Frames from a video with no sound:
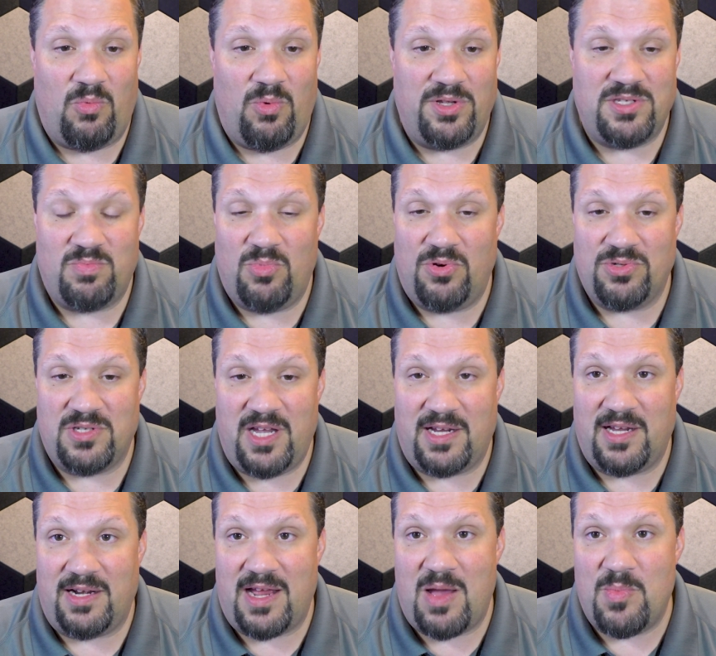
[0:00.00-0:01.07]
what's most
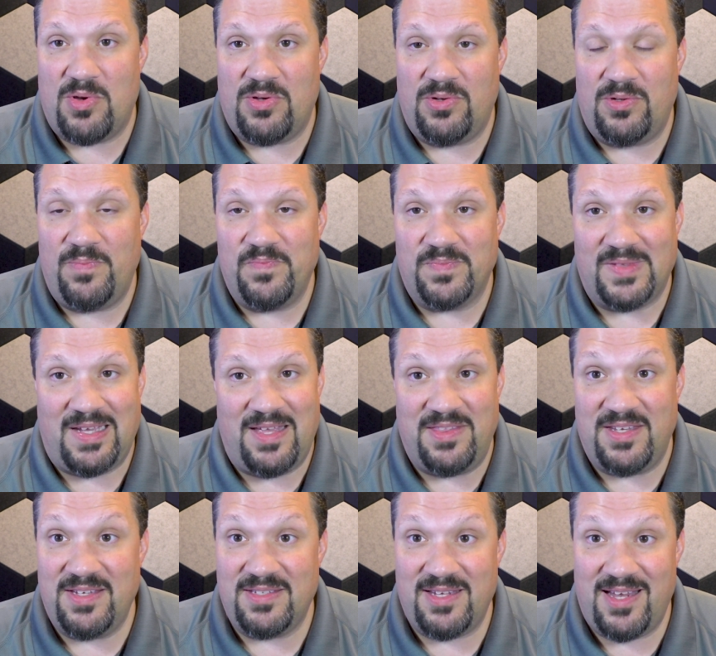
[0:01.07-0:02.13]
economical.
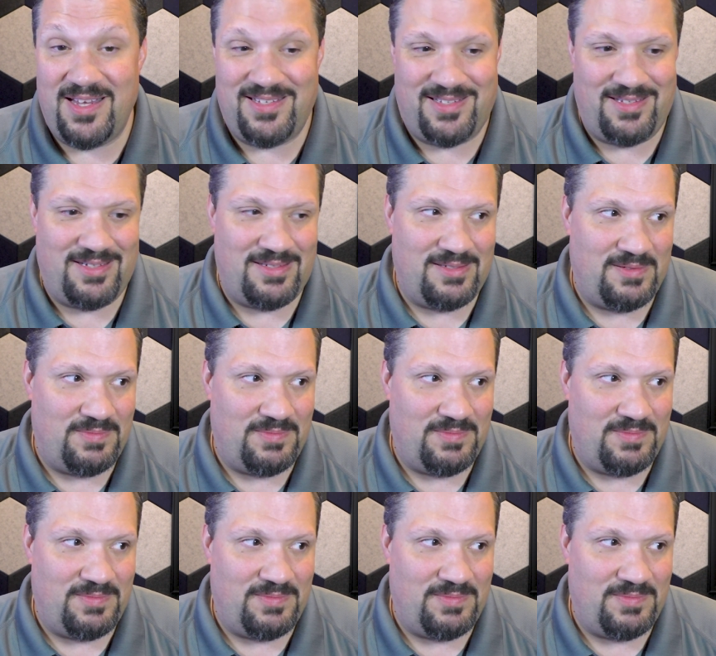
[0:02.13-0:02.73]
And these days, it